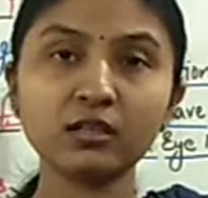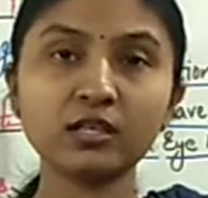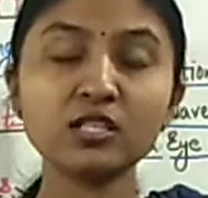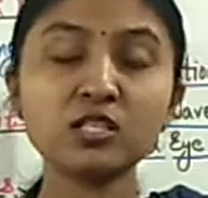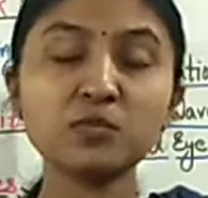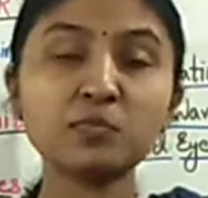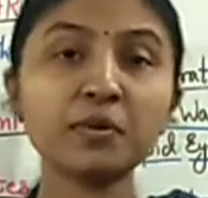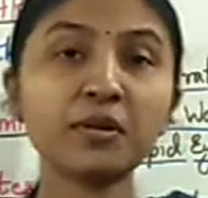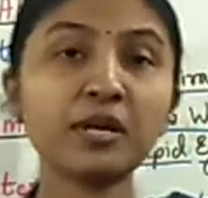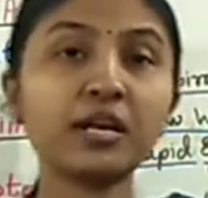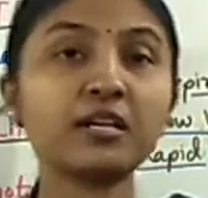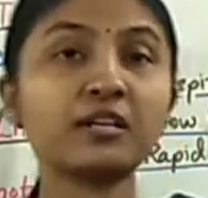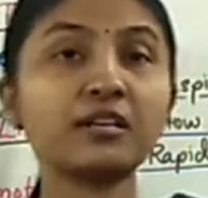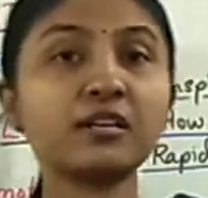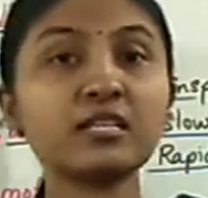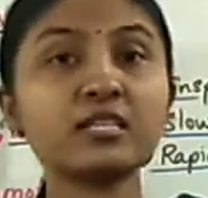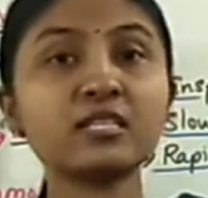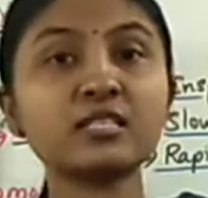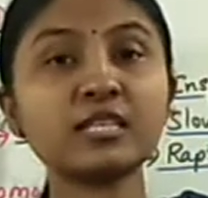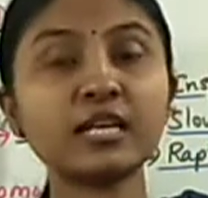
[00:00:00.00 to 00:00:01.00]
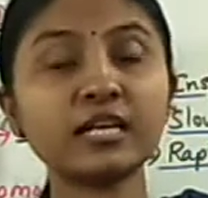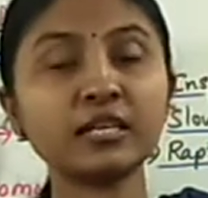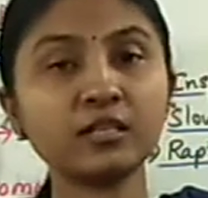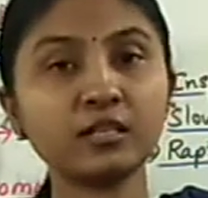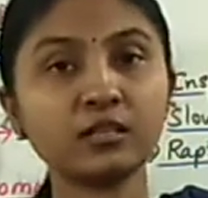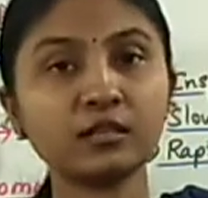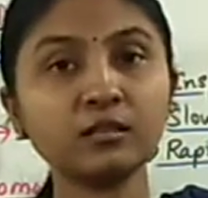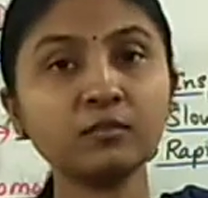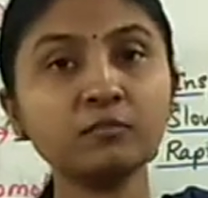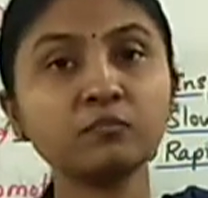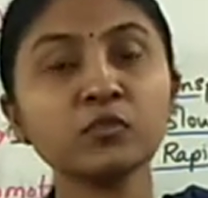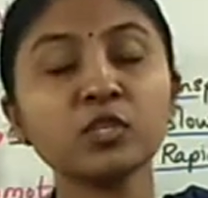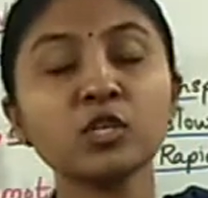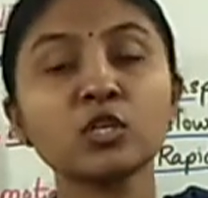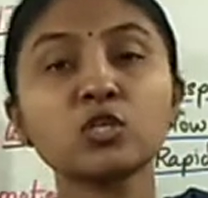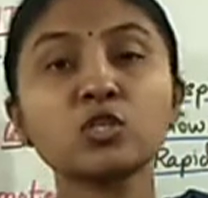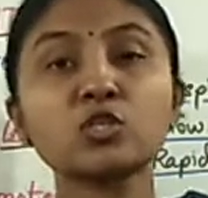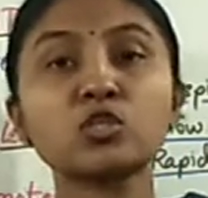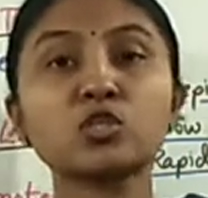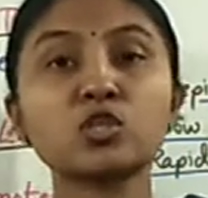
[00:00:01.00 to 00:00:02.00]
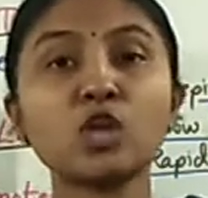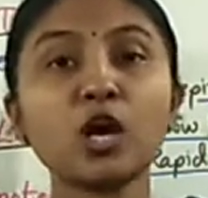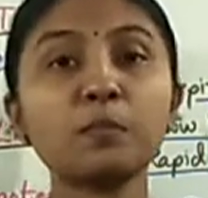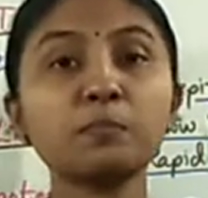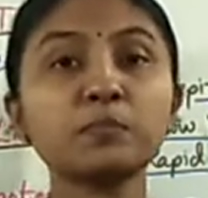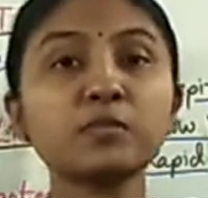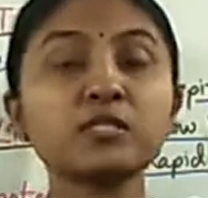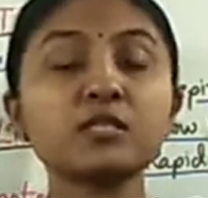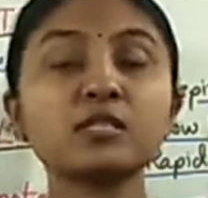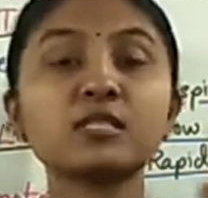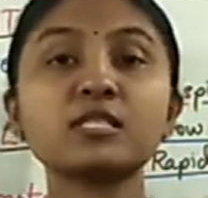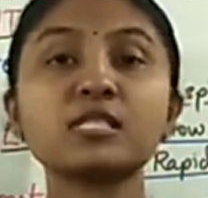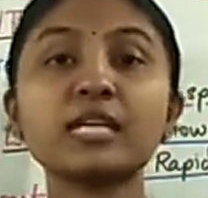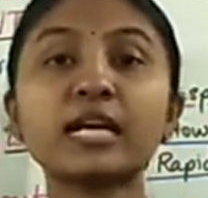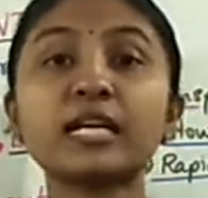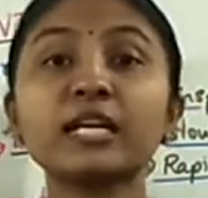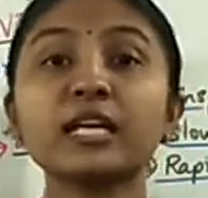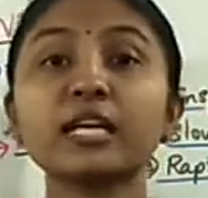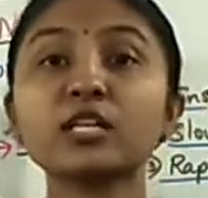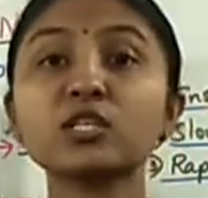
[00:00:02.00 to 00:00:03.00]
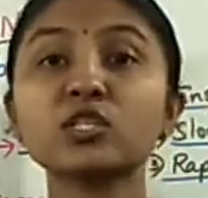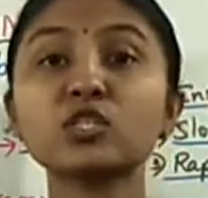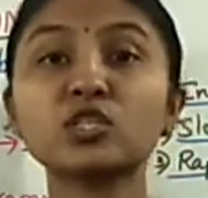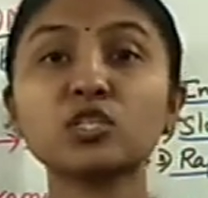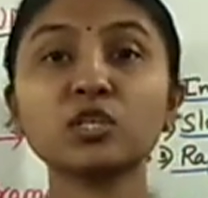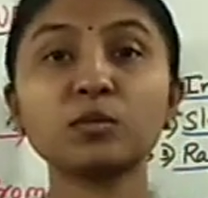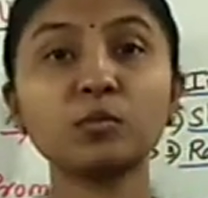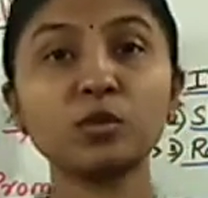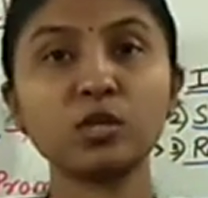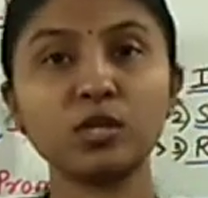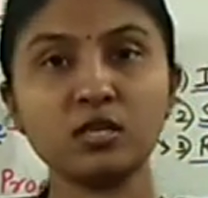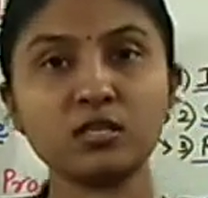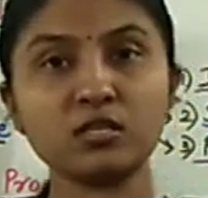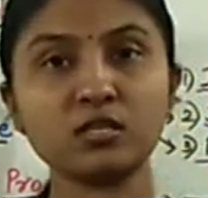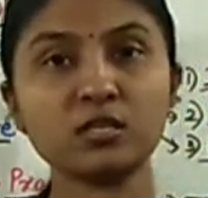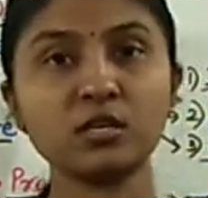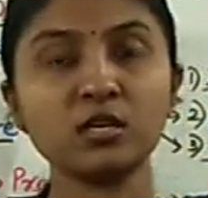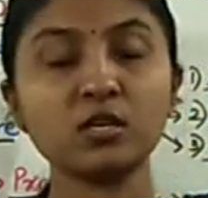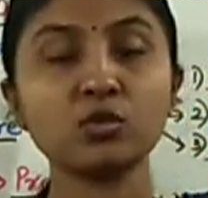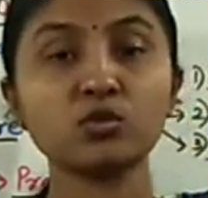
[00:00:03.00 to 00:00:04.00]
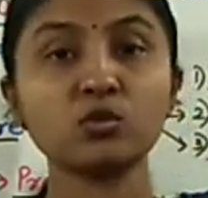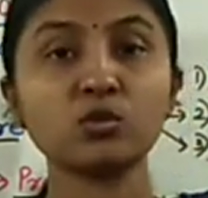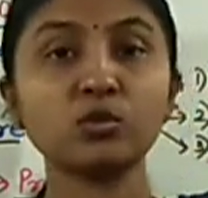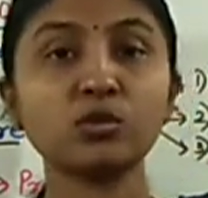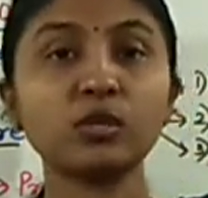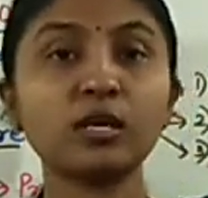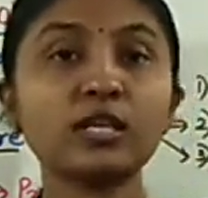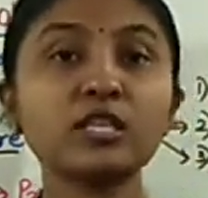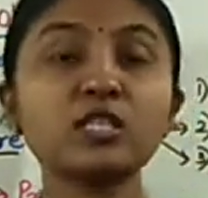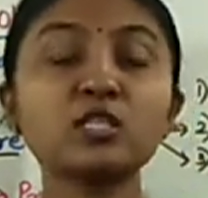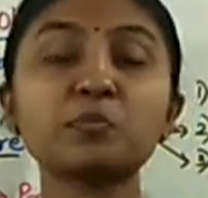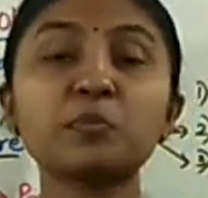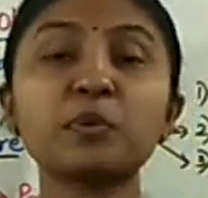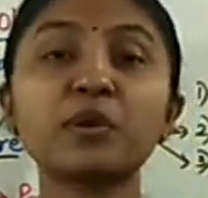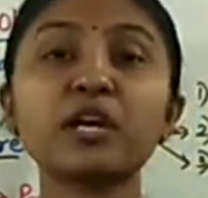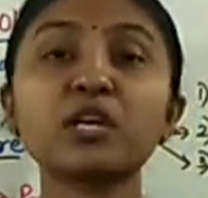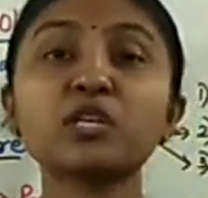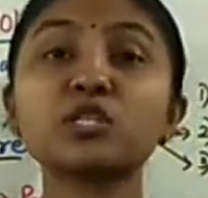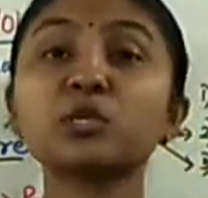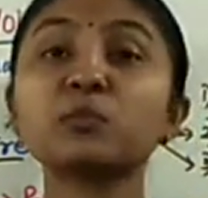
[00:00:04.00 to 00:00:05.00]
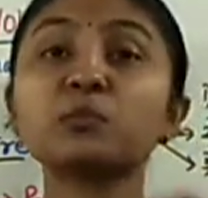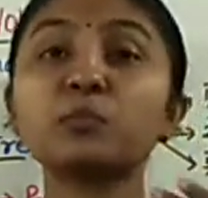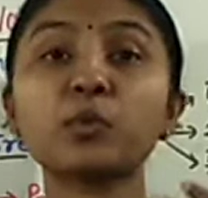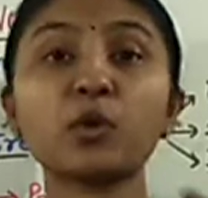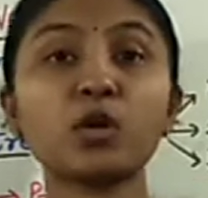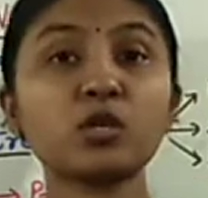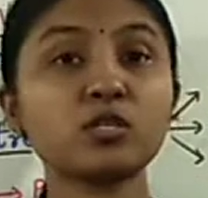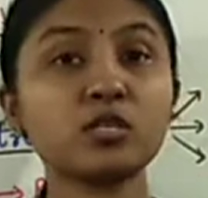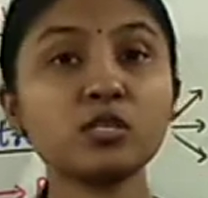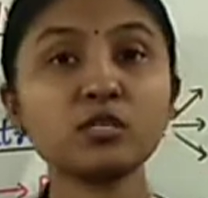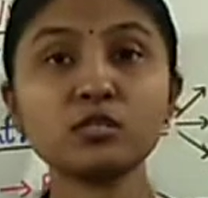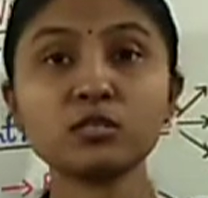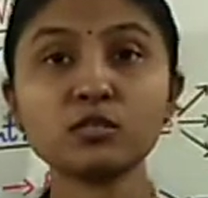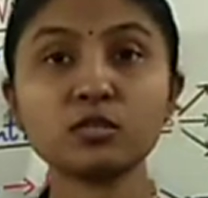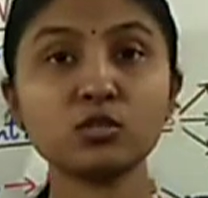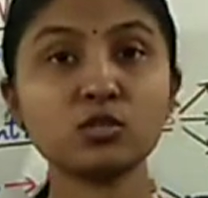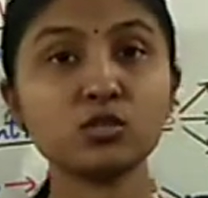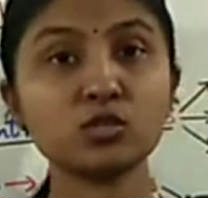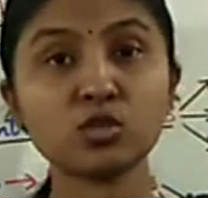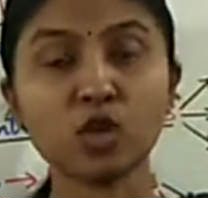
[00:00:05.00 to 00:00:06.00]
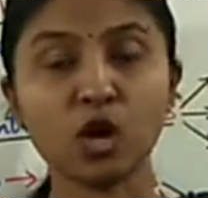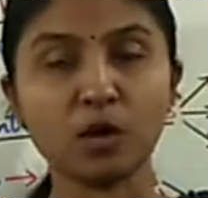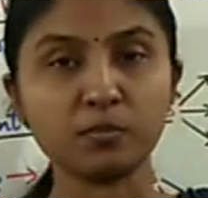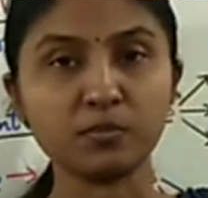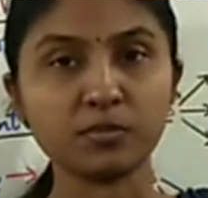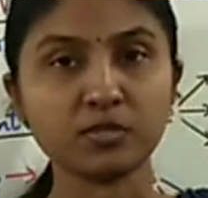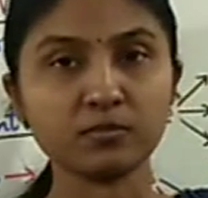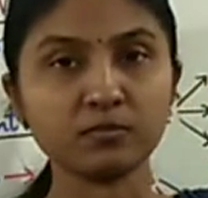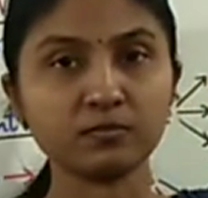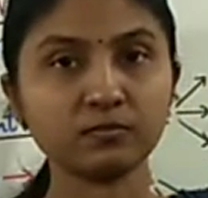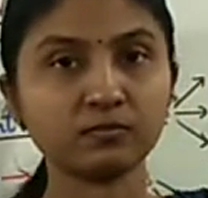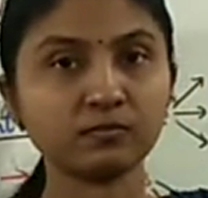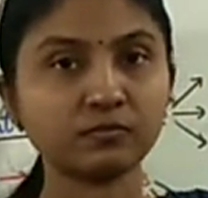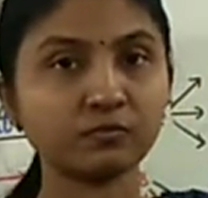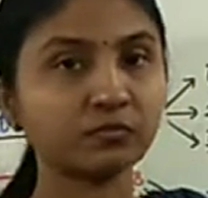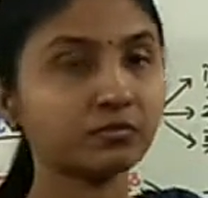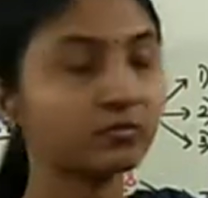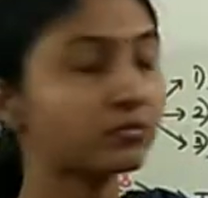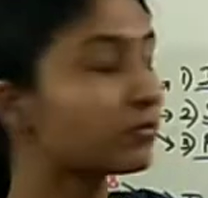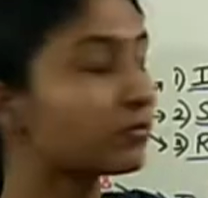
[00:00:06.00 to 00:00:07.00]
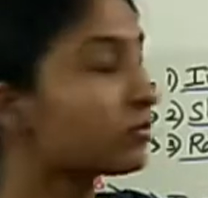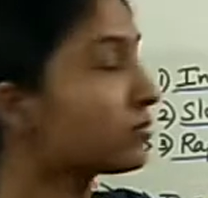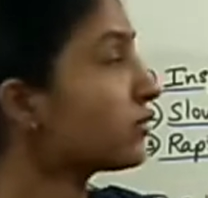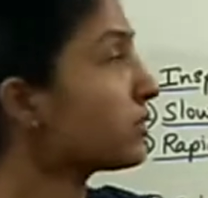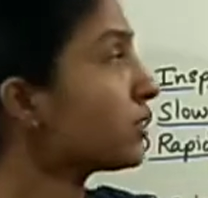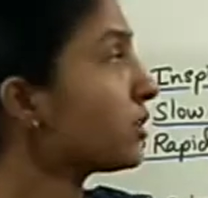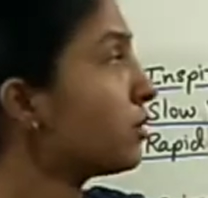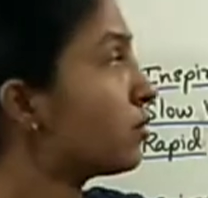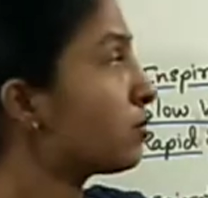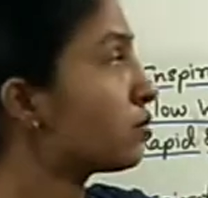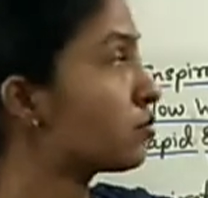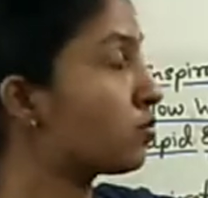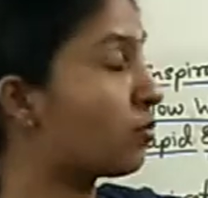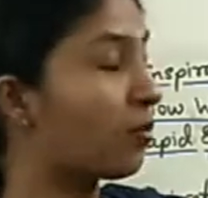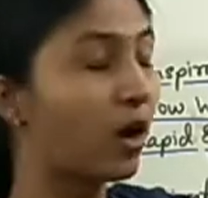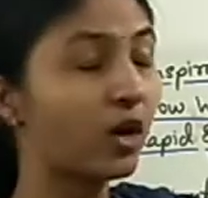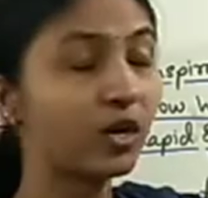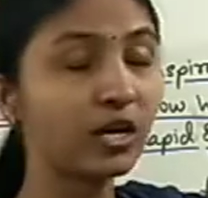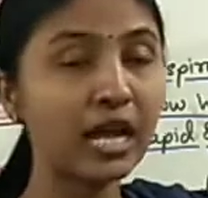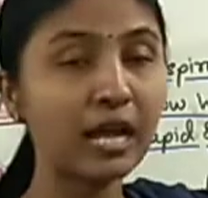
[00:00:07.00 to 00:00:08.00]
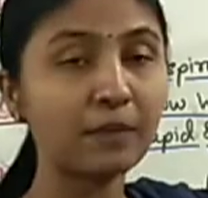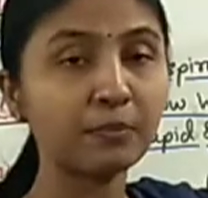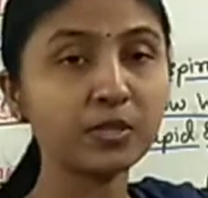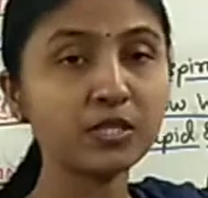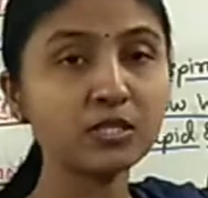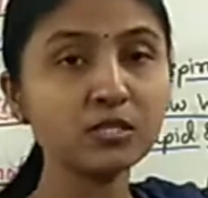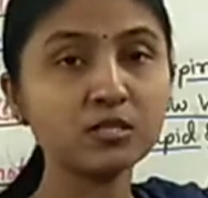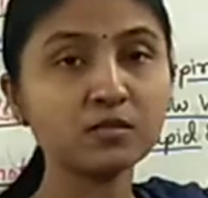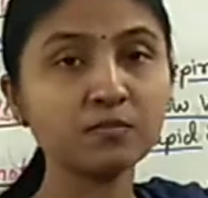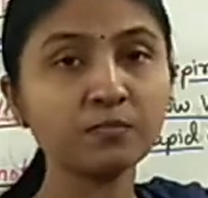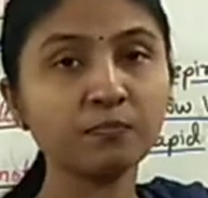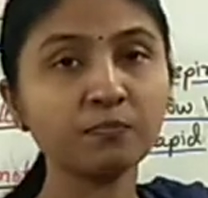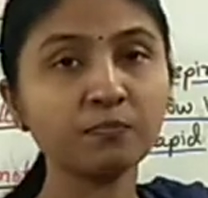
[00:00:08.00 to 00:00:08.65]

inspiratory center stops sending stimulus, so the inspiration process stops. So what happens